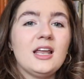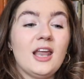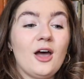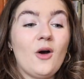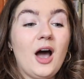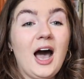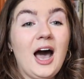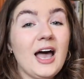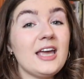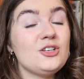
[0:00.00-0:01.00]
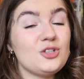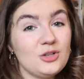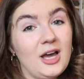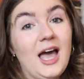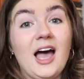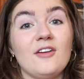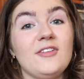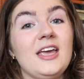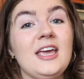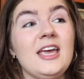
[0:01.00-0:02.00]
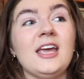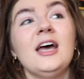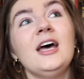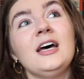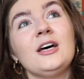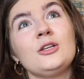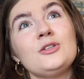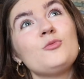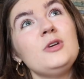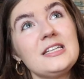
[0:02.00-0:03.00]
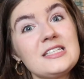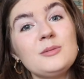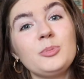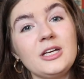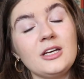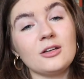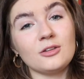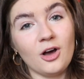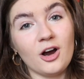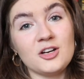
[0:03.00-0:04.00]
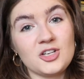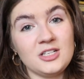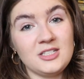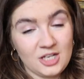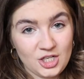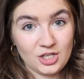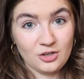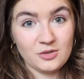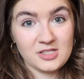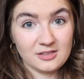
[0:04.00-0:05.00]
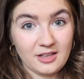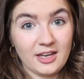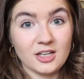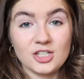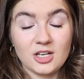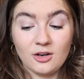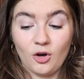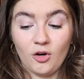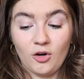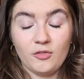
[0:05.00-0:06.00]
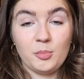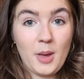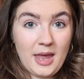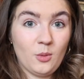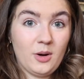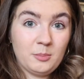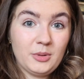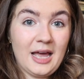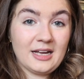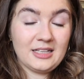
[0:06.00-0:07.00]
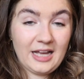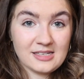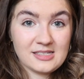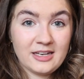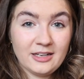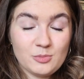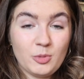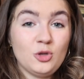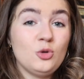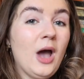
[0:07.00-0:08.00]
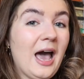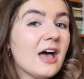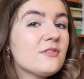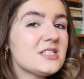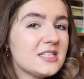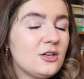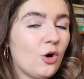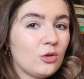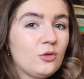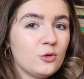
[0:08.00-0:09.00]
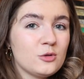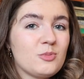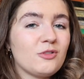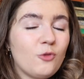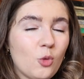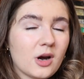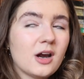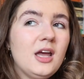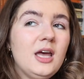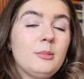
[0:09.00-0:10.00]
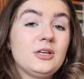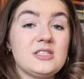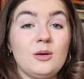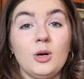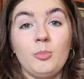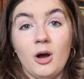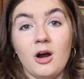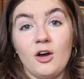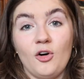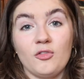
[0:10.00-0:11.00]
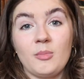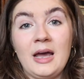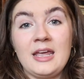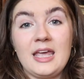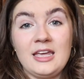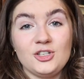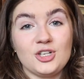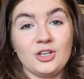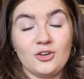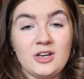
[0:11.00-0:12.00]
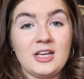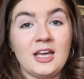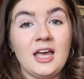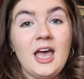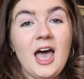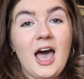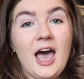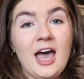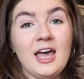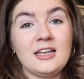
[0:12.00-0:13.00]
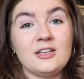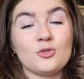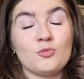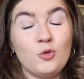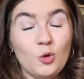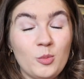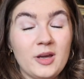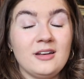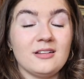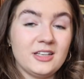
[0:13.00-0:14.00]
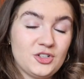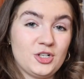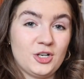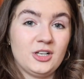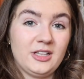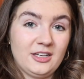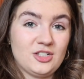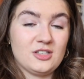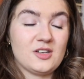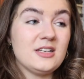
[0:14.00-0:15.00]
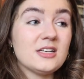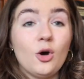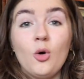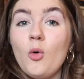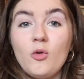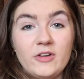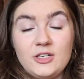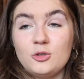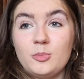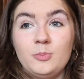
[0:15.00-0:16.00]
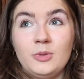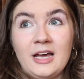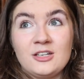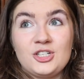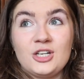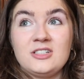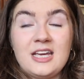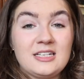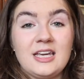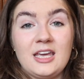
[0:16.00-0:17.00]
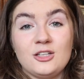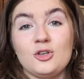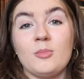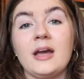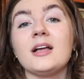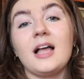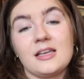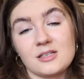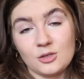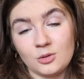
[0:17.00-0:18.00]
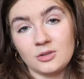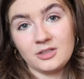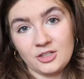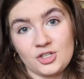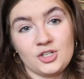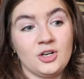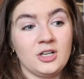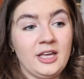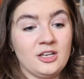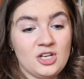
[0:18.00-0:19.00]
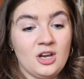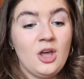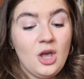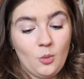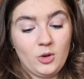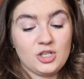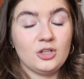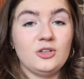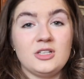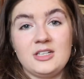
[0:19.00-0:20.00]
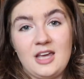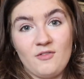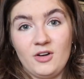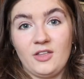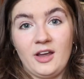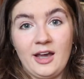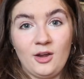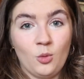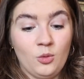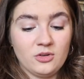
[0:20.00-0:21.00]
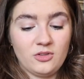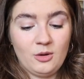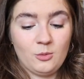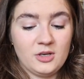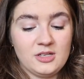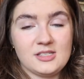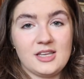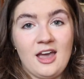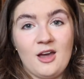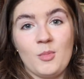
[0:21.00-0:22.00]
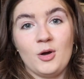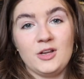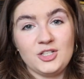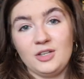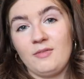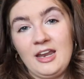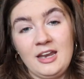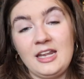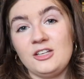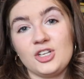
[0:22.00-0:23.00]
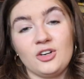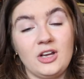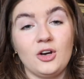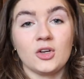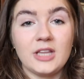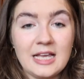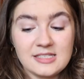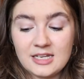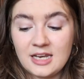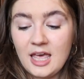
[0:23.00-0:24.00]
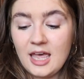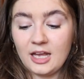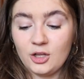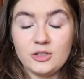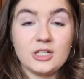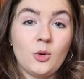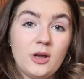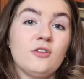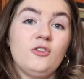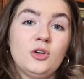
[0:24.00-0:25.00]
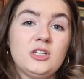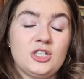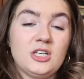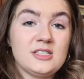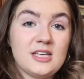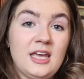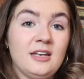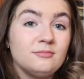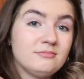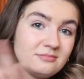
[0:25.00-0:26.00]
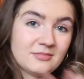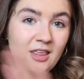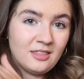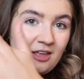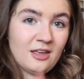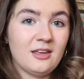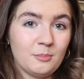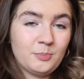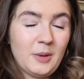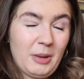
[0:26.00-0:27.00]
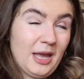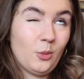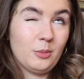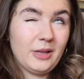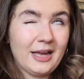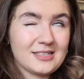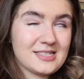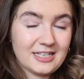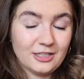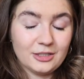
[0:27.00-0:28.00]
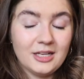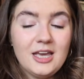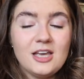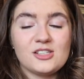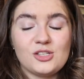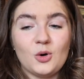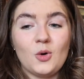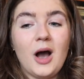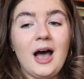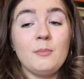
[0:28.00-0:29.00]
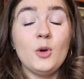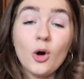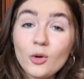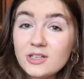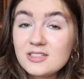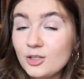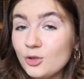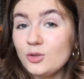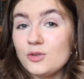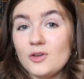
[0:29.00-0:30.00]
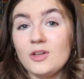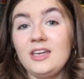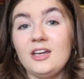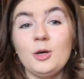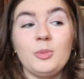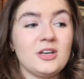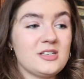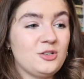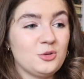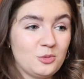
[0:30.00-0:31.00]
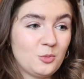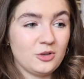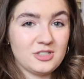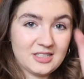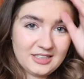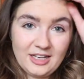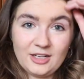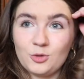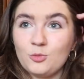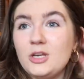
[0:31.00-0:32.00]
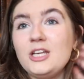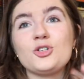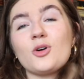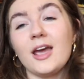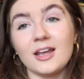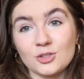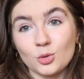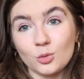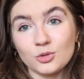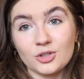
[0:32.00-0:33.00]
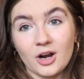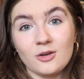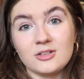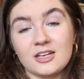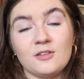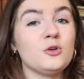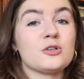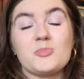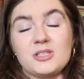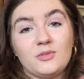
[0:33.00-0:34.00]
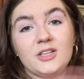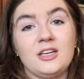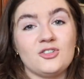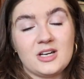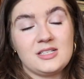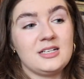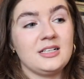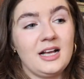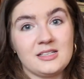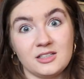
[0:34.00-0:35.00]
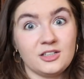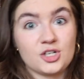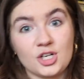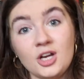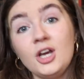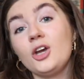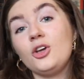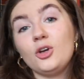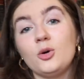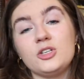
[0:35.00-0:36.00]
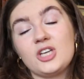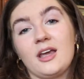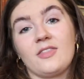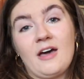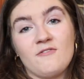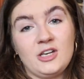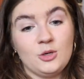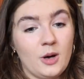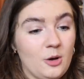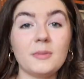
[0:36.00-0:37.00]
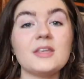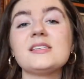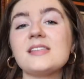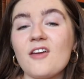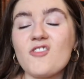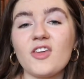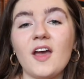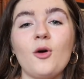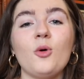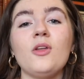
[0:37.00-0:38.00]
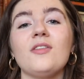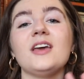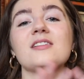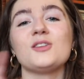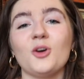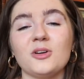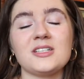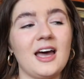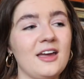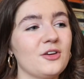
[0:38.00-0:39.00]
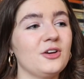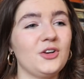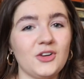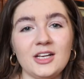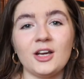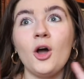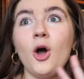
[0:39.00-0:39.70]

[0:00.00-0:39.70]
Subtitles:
Now, I do have a reasonably large additional selection of Penguin Black classics, but you have seen all of those before because they were a part of my ancient Greek and Roman literature collection. So I did a whole video last year dedicated to my classical literature collection, which included everything I owned that was originally written in ancient Greek or Latin, including quite a few editions in the Penguin Black style. So I'm not going to include those all here because I don't want to like retread old ground, and if you're specifically interested in classical literature, you can go and check that video out. But this is everything I own that is not either Greek